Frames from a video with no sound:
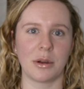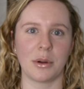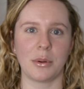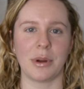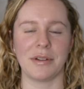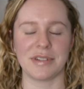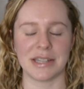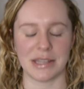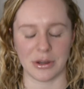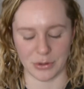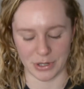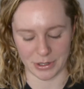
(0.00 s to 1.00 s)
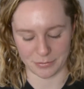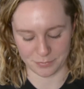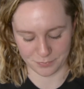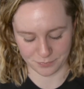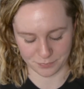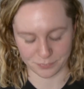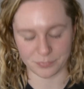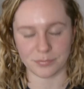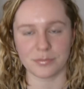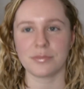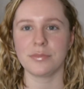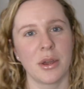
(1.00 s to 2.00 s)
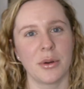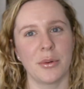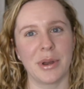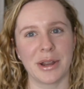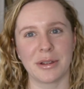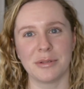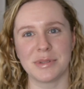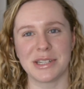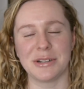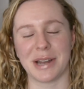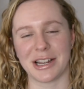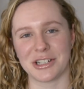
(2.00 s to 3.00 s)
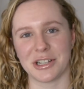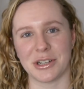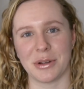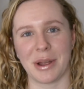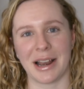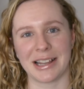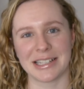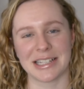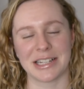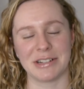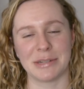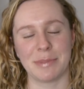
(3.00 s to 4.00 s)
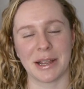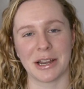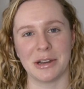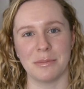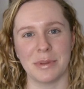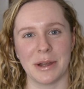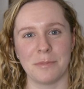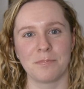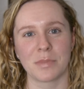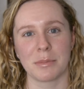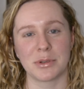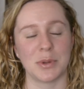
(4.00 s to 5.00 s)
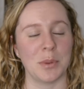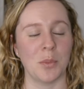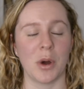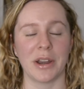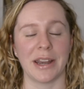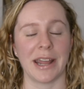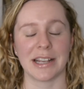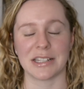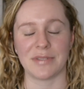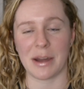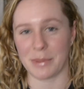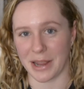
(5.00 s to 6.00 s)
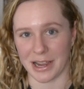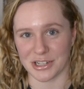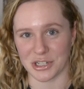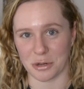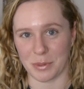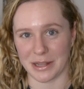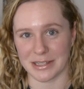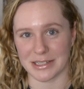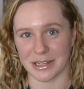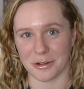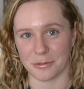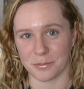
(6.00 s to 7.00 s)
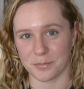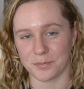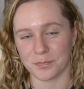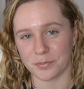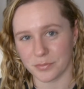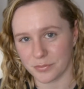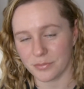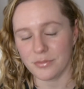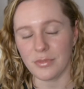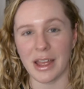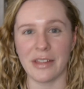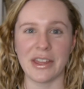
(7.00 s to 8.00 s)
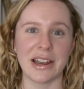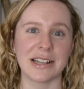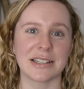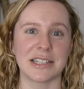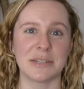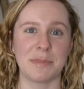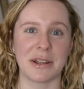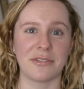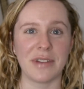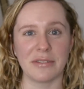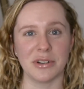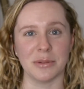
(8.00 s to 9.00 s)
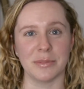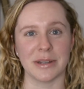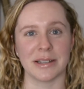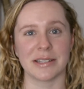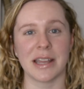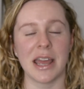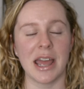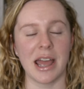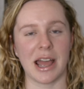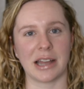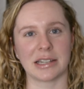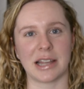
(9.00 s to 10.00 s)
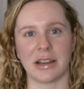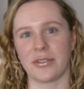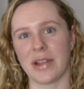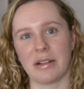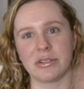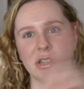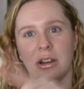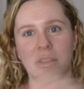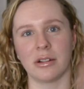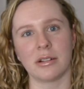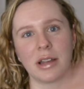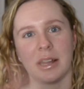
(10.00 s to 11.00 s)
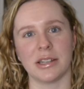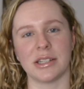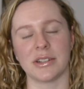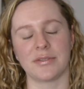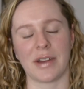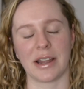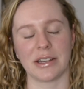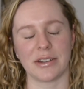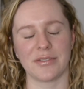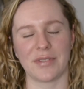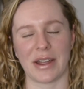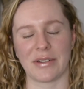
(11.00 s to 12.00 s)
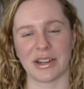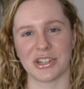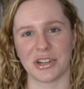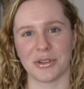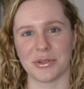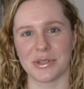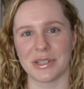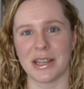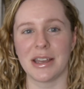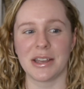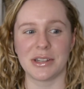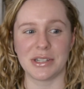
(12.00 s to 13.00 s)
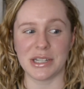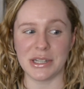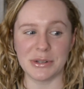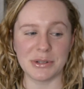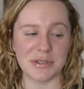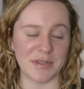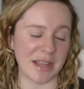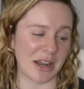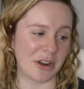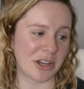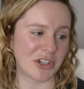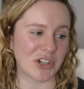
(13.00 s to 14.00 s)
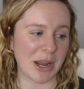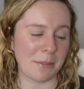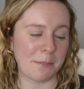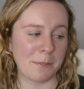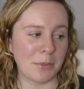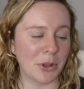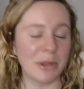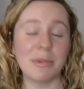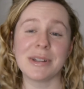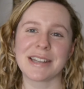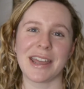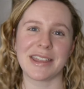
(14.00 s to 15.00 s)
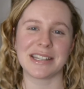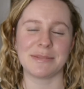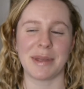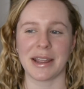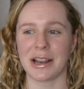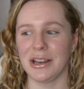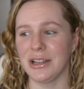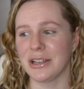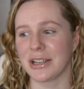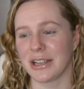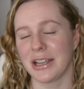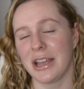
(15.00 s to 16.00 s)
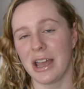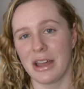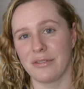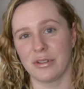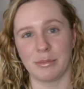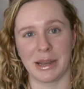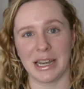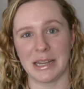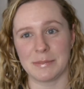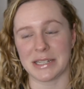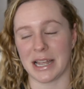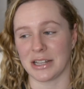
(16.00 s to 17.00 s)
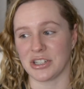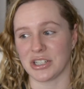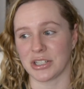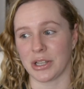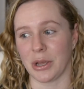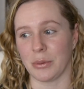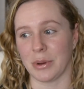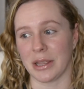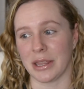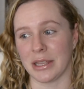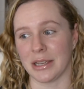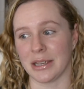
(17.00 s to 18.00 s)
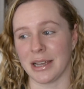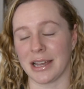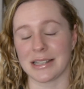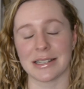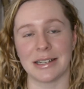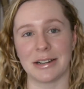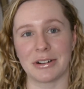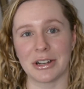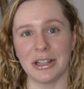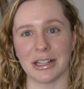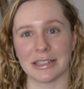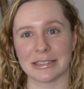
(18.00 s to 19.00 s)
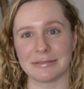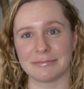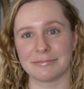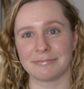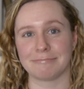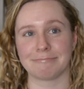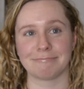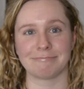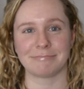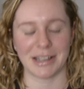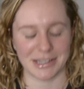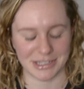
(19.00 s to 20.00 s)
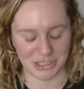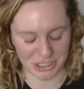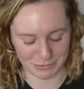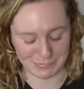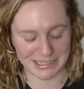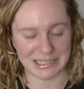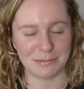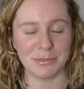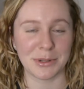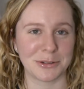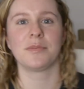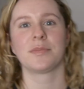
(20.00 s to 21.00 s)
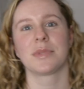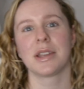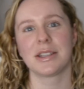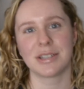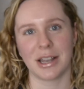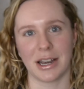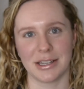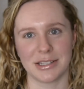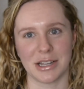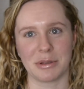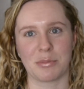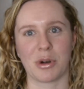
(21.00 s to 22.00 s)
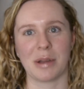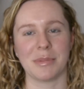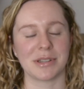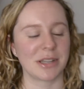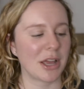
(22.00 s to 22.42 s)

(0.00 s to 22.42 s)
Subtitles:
whatever's in that order. When it comes to doing eyeshadow, I'll ask Siri to pick a number between 1 and X of how many eyeshadow palettes I own. I'll then ask her to pick 5 numbers and kind of count along and find 5 eyeshadows to use for that look and try and pull them all together to make a look. For my lips, I'll just go with asking her a colour. Should be simple. So let's start with primers.